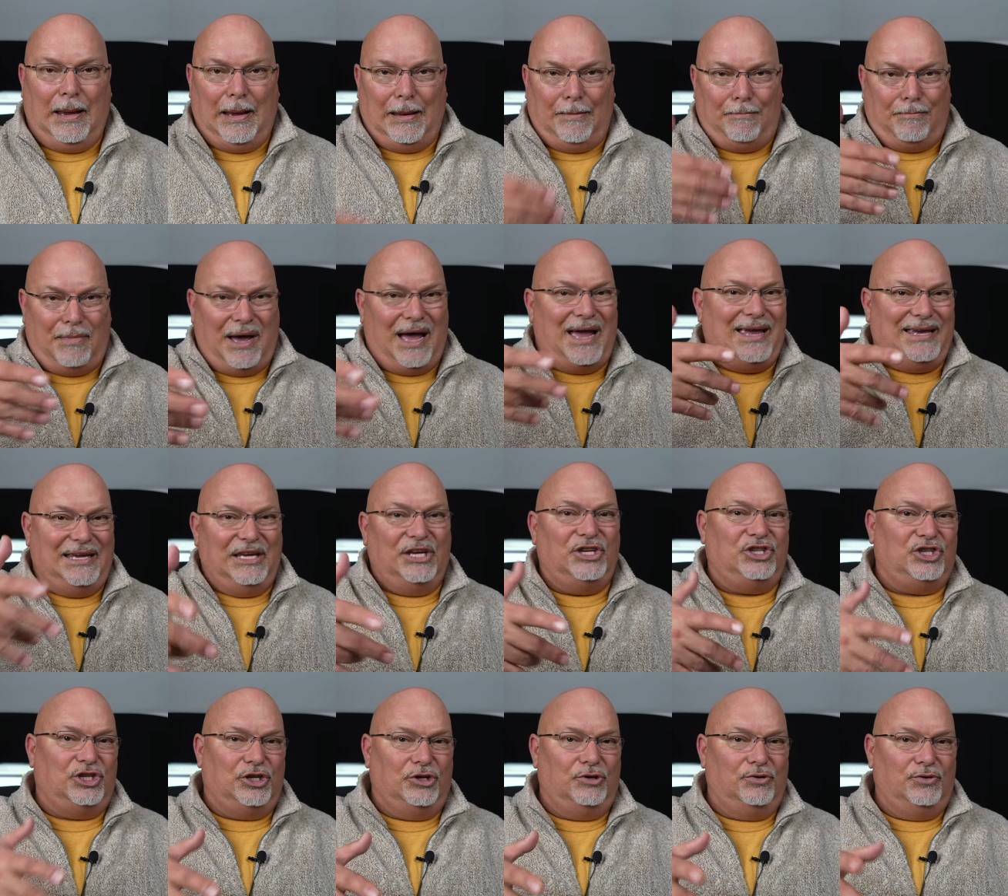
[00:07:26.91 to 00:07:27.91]
my
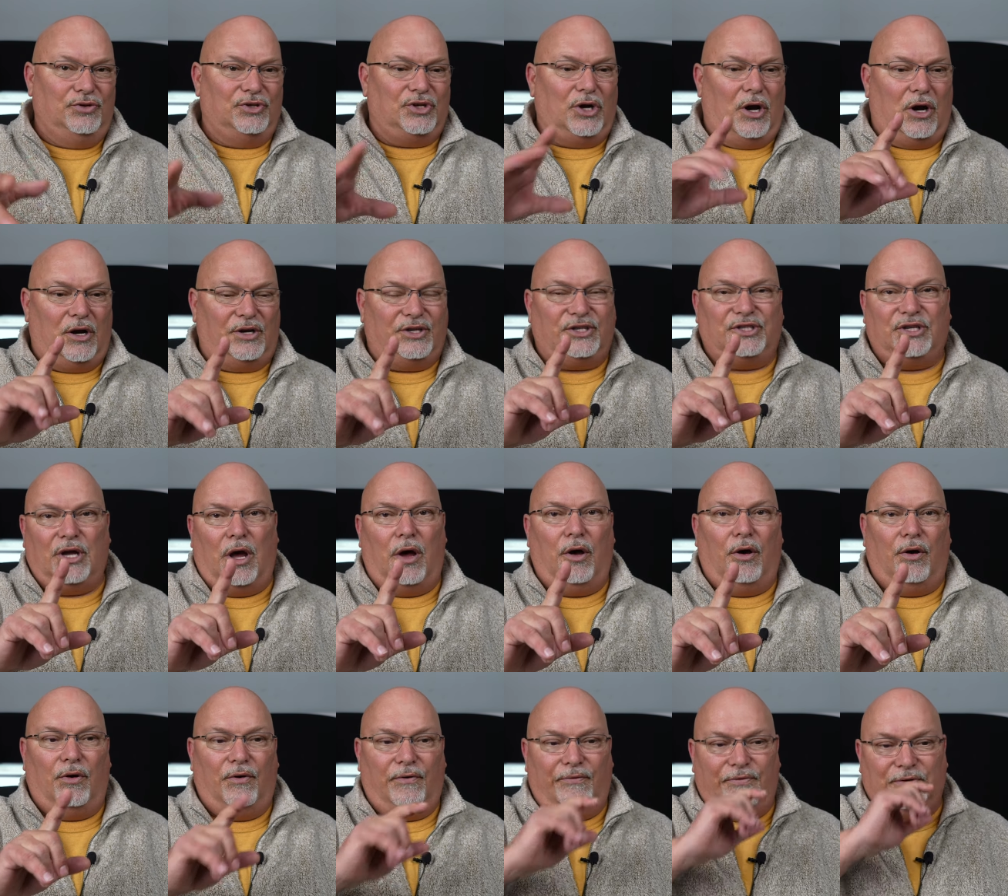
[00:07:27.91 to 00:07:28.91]
issues are
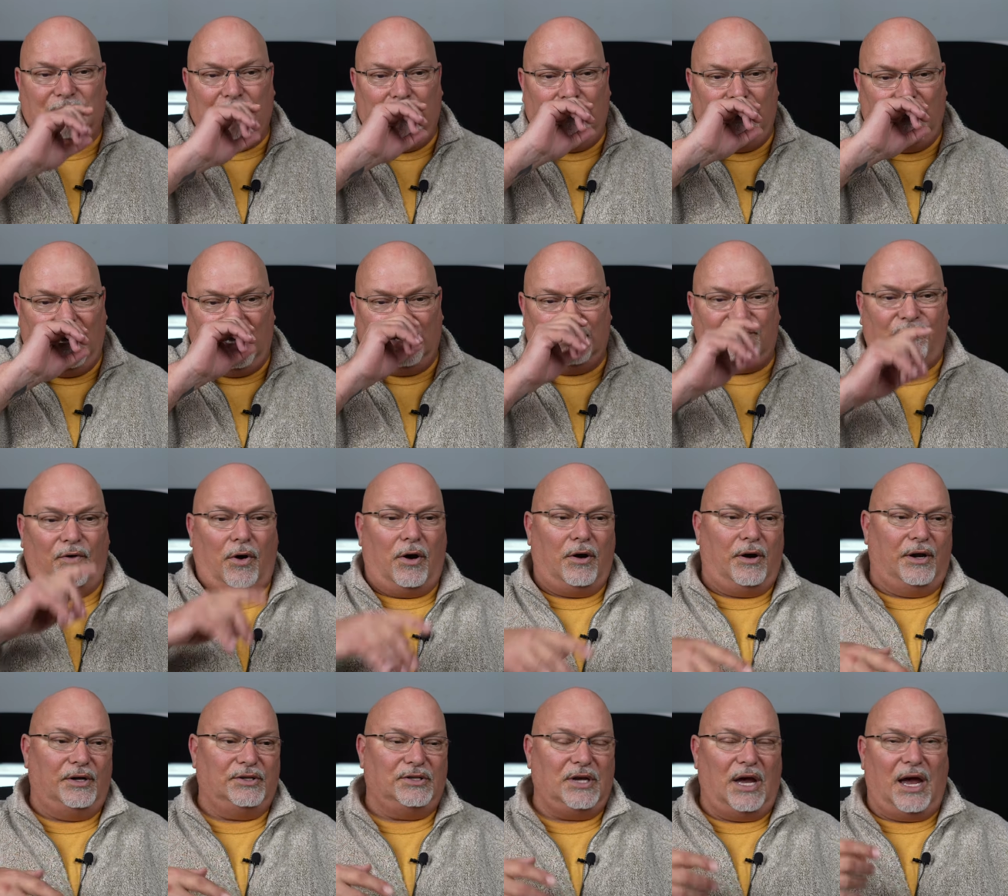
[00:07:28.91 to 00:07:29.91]
solved as
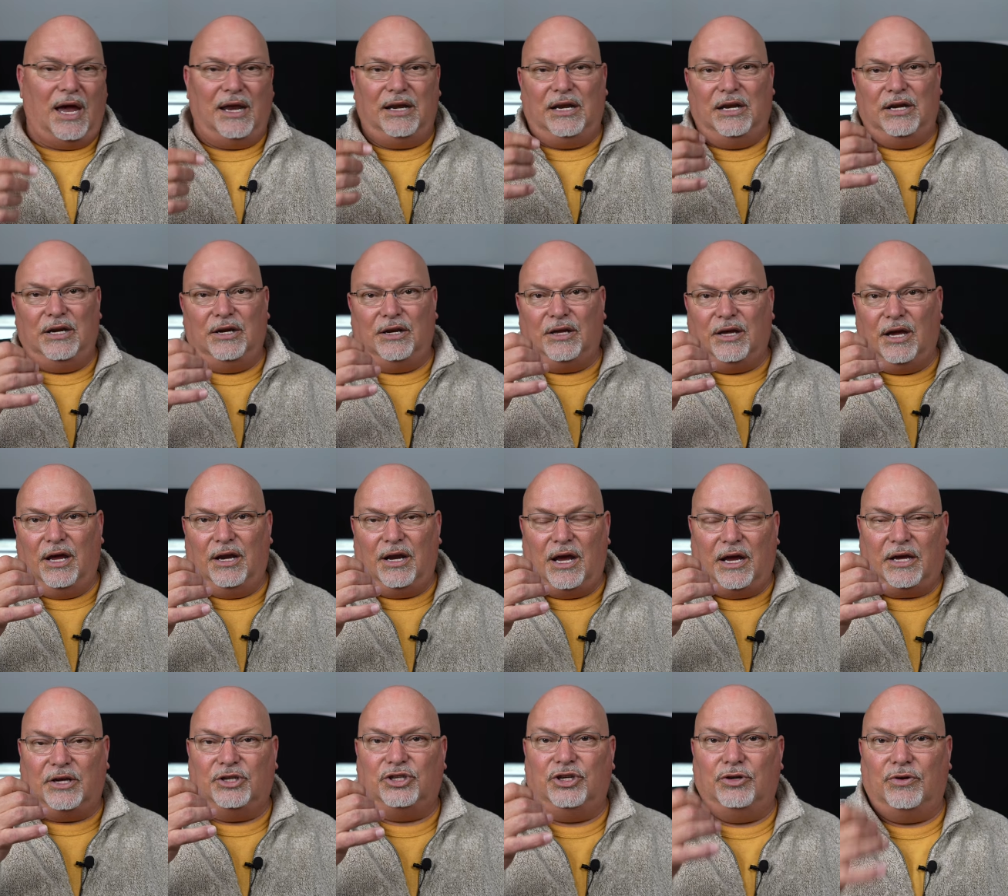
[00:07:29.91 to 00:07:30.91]
far as I needed a gun I
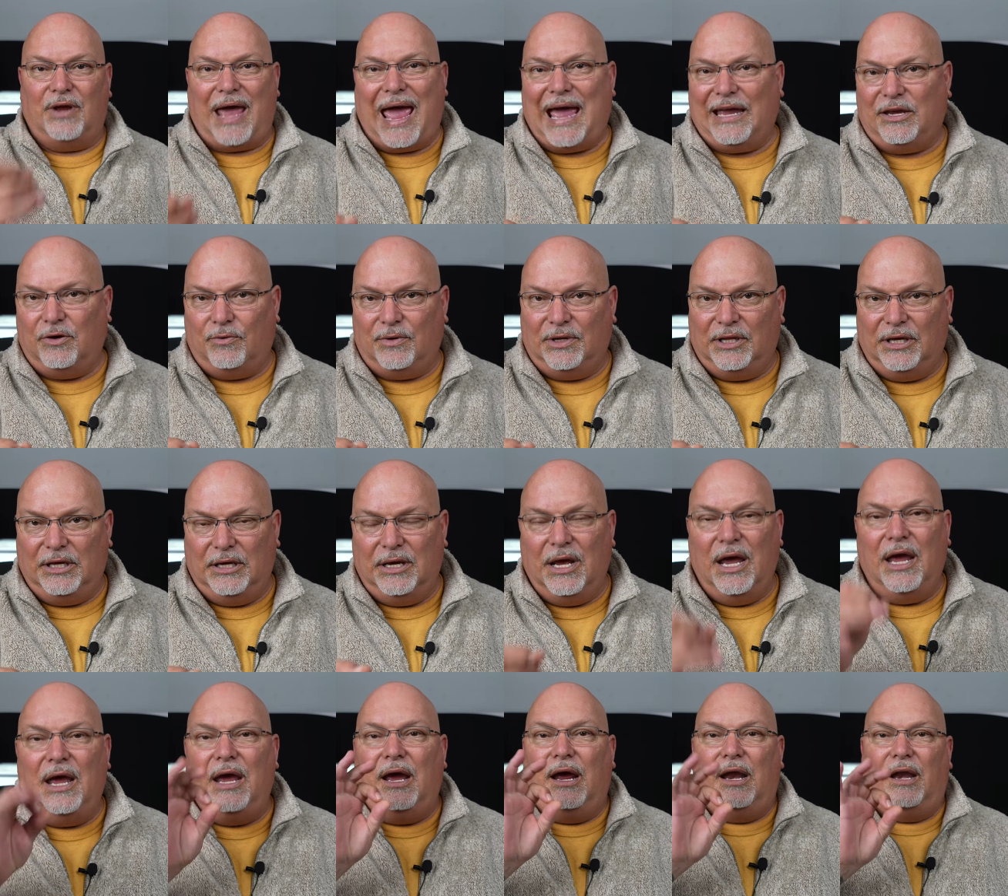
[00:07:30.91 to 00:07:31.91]
could shoot accurately
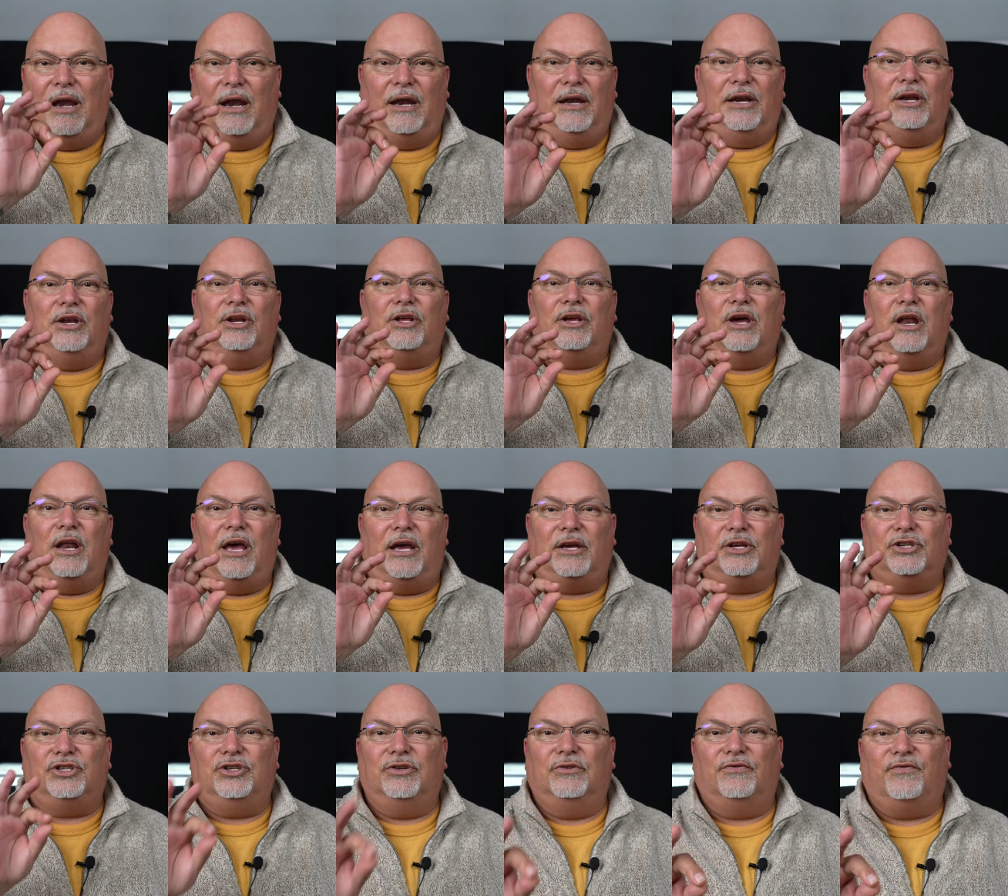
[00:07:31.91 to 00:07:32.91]
and I needed a gun I
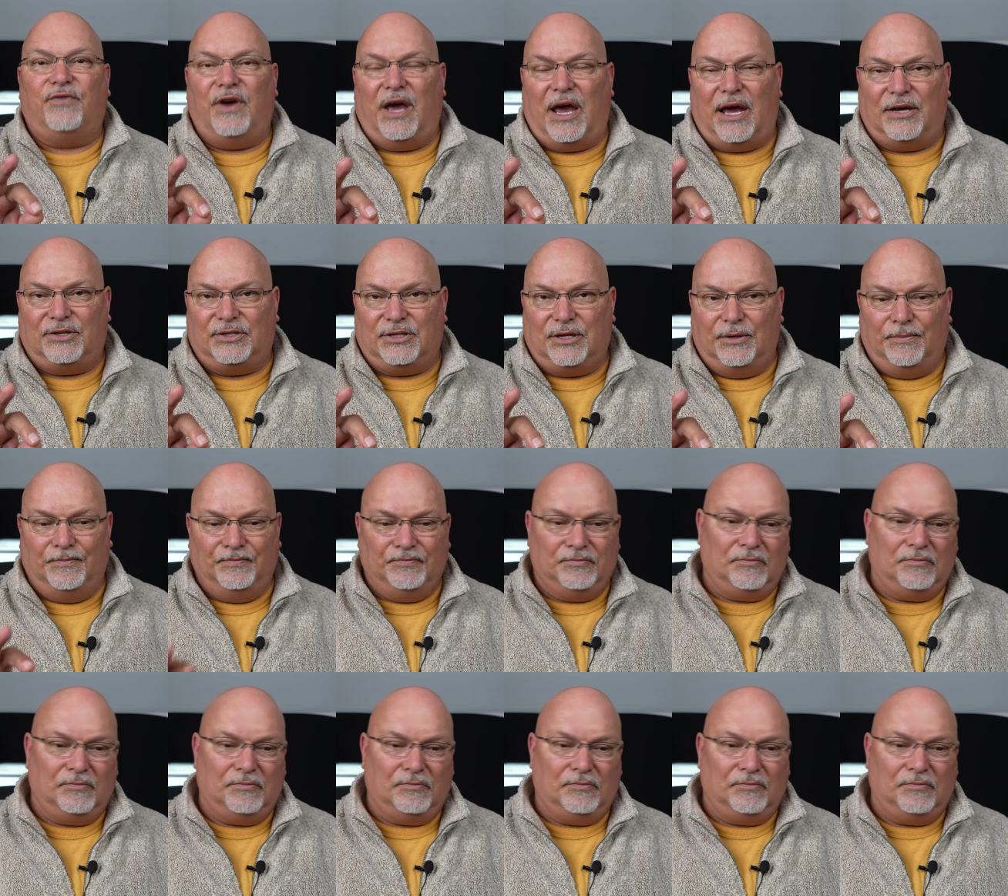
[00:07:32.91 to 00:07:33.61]
could shoot fast.